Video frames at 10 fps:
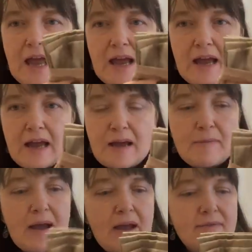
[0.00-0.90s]

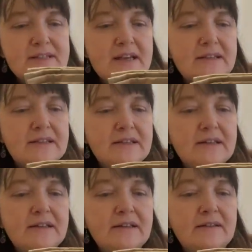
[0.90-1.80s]
I was at
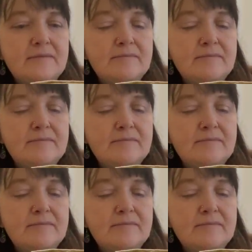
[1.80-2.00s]
the